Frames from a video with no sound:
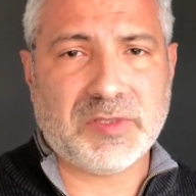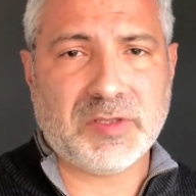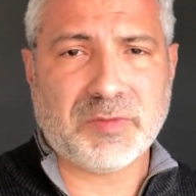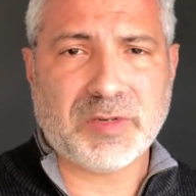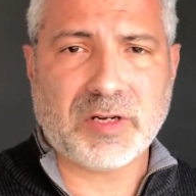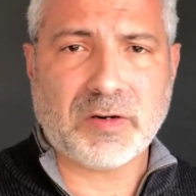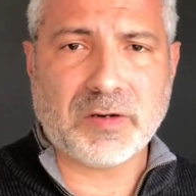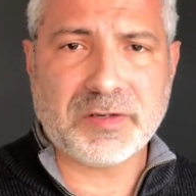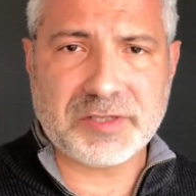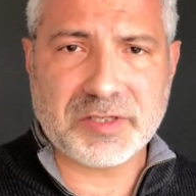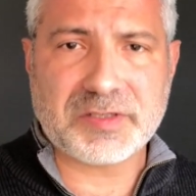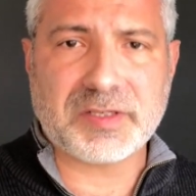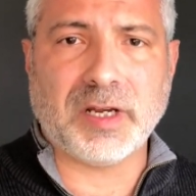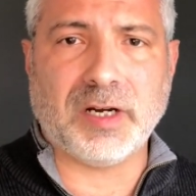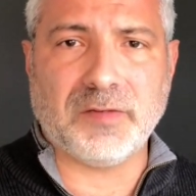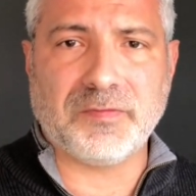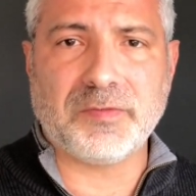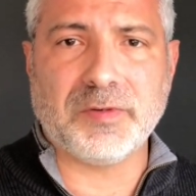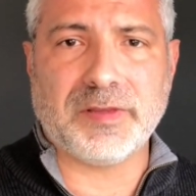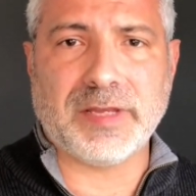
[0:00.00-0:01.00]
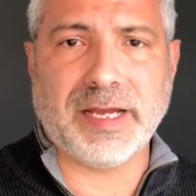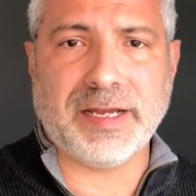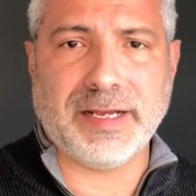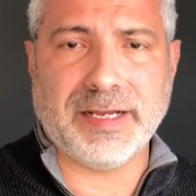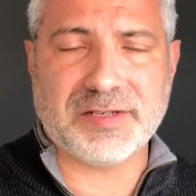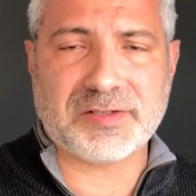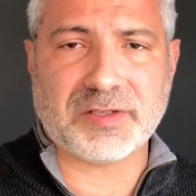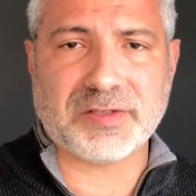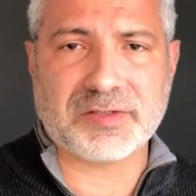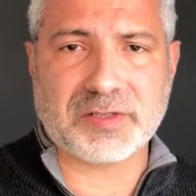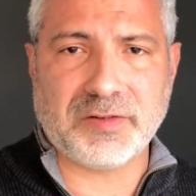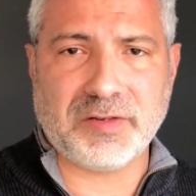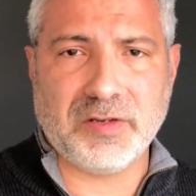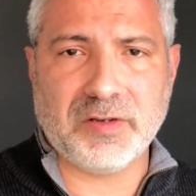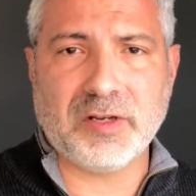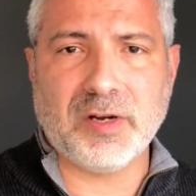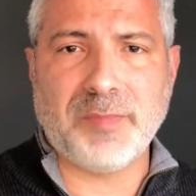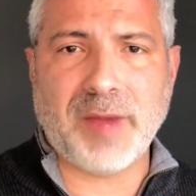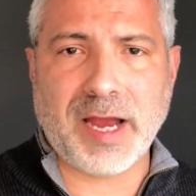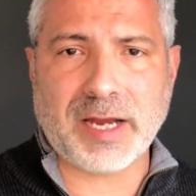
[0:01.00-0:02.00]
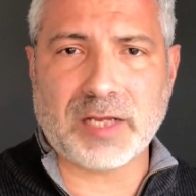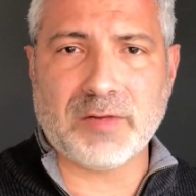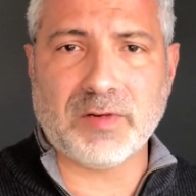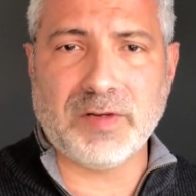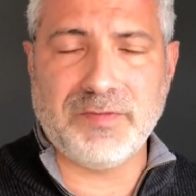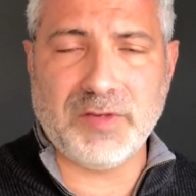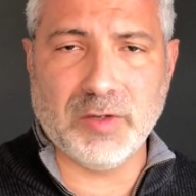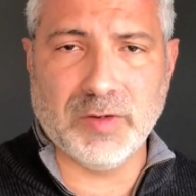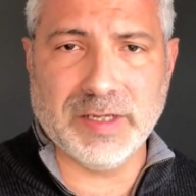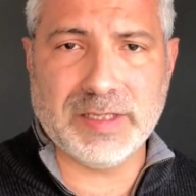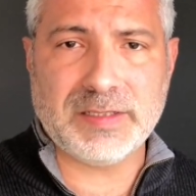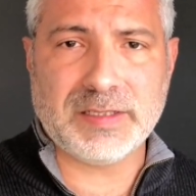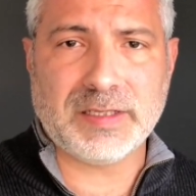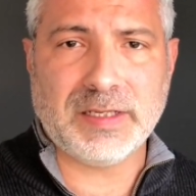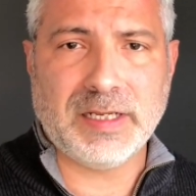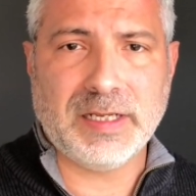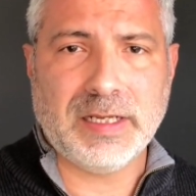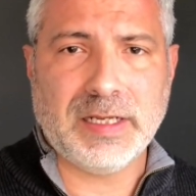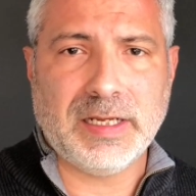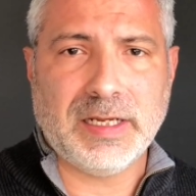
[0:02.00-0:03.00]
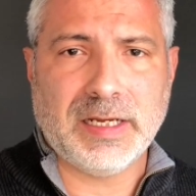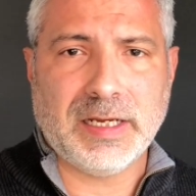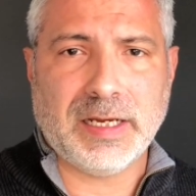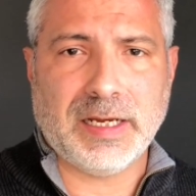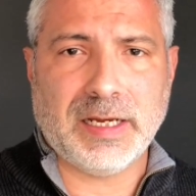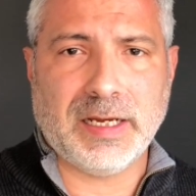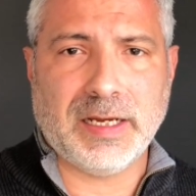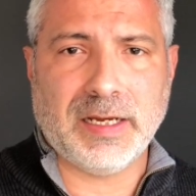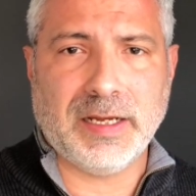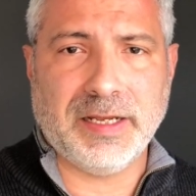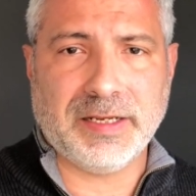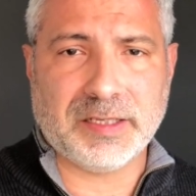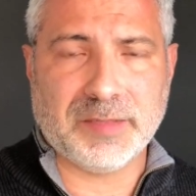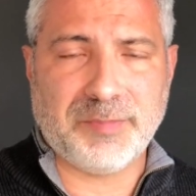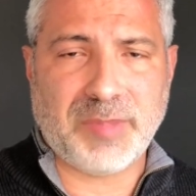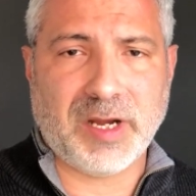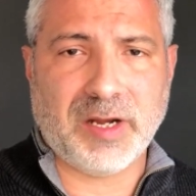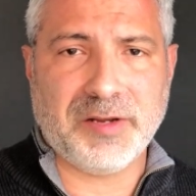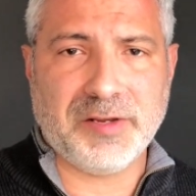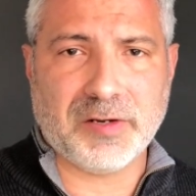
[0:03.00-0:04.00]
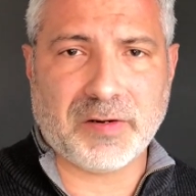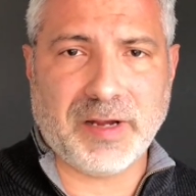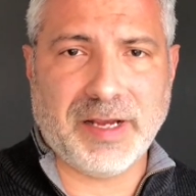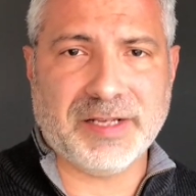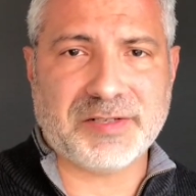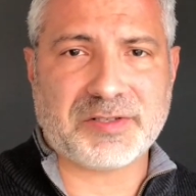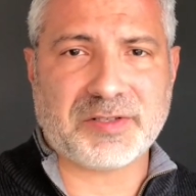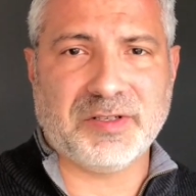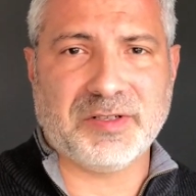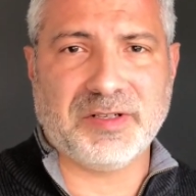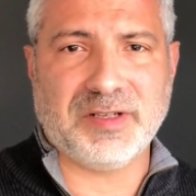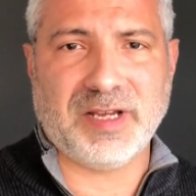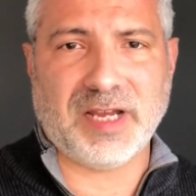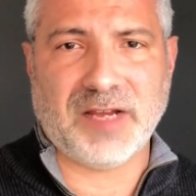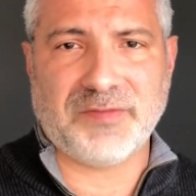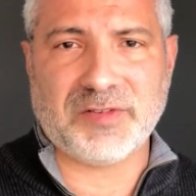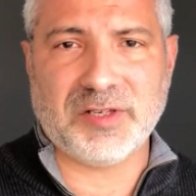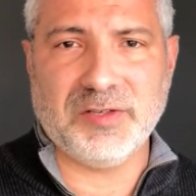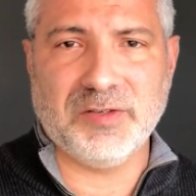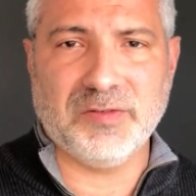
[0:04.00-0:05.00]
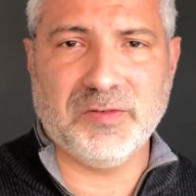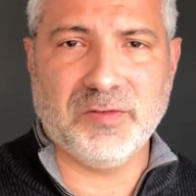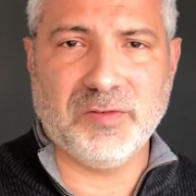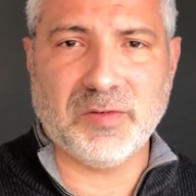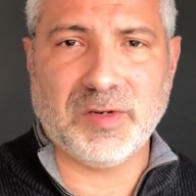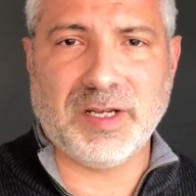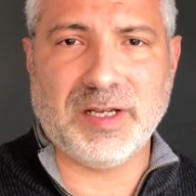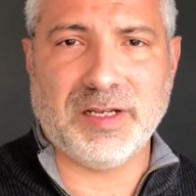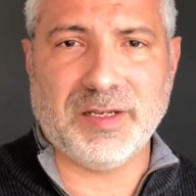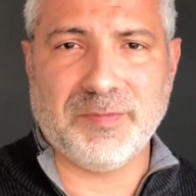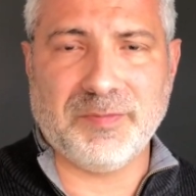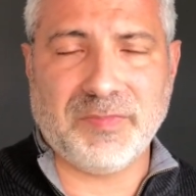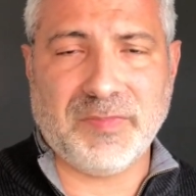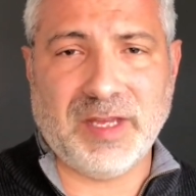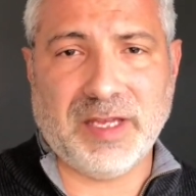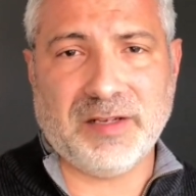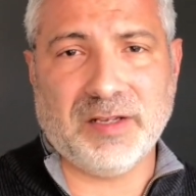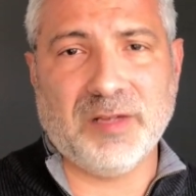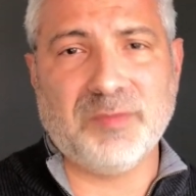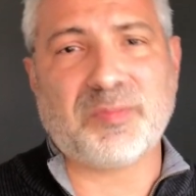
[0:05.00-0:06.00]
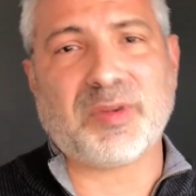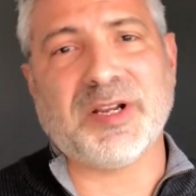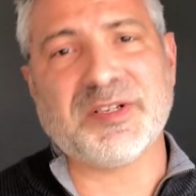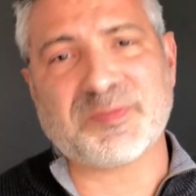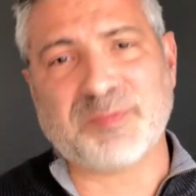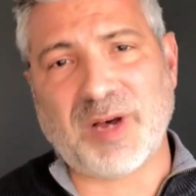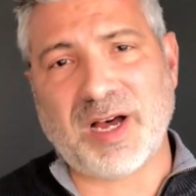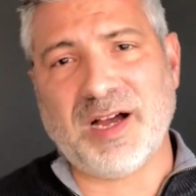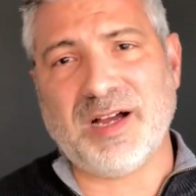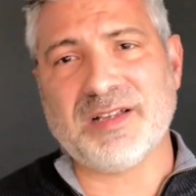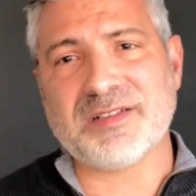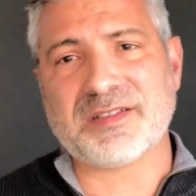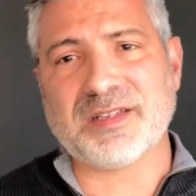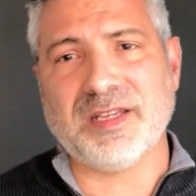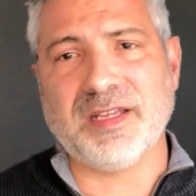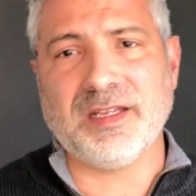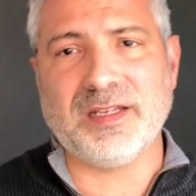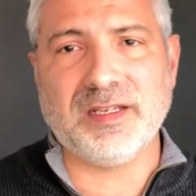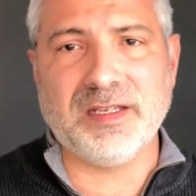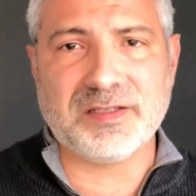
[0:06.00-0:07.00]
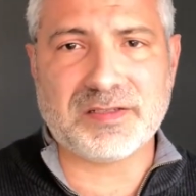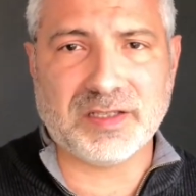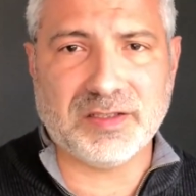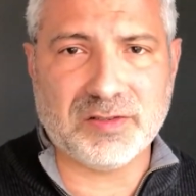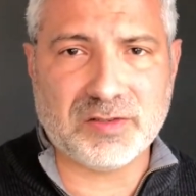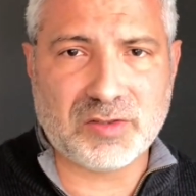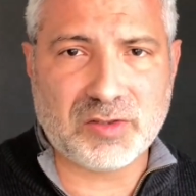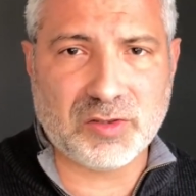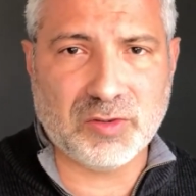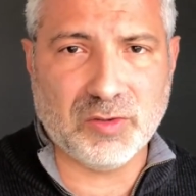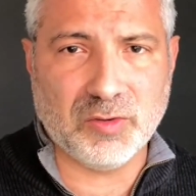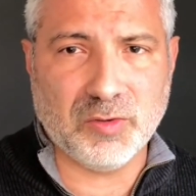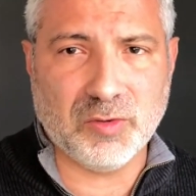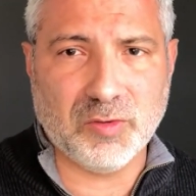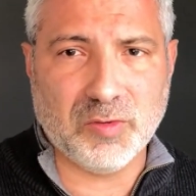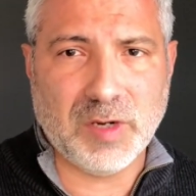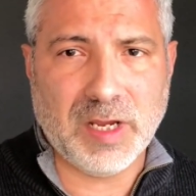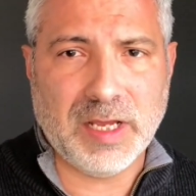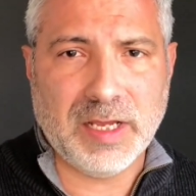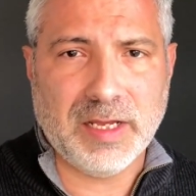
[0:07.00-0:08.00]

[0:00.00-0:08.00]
record yourself with that answer so you can go back and review it and compare your answer after you then unpress pause and listen to